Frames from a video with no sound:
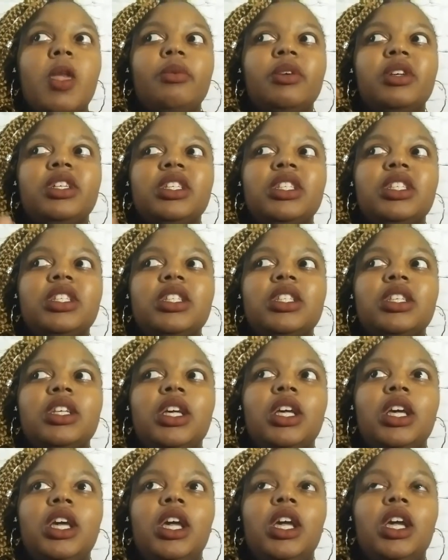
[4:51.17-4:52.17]
it
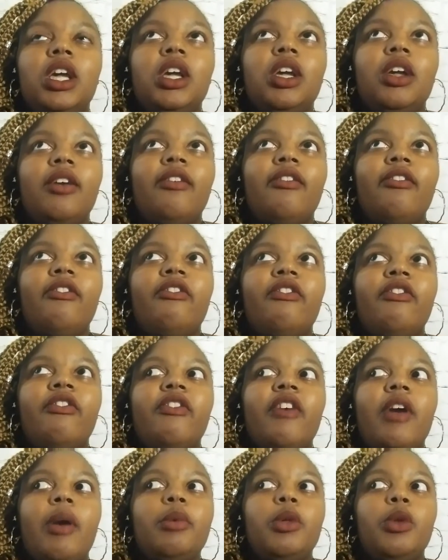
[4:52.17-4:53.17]
was
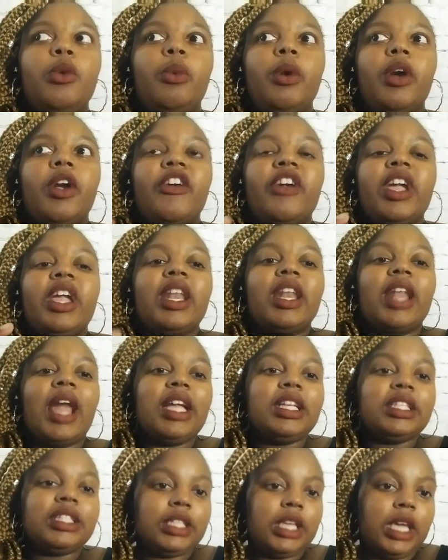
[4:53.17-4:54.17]
February
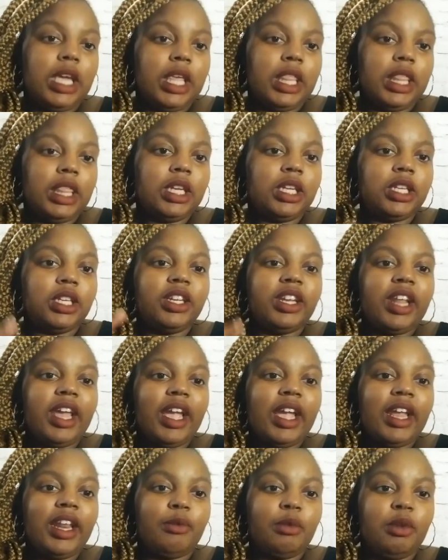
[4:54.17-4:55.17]
19th,
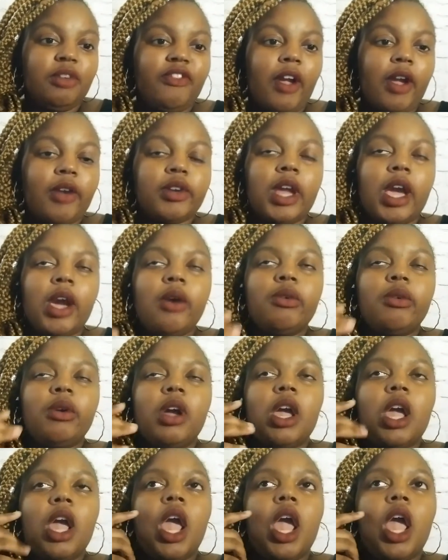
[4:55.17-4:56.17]
the day that we found
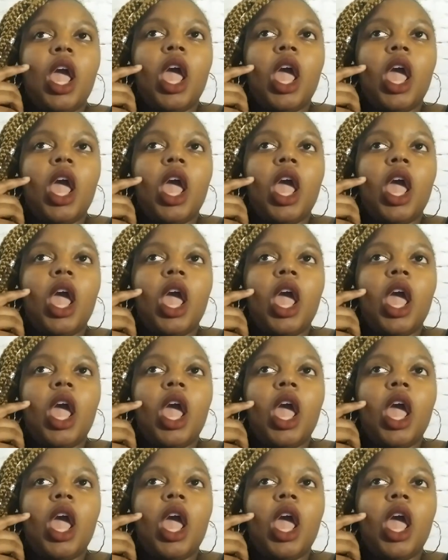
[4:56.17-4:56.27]
out.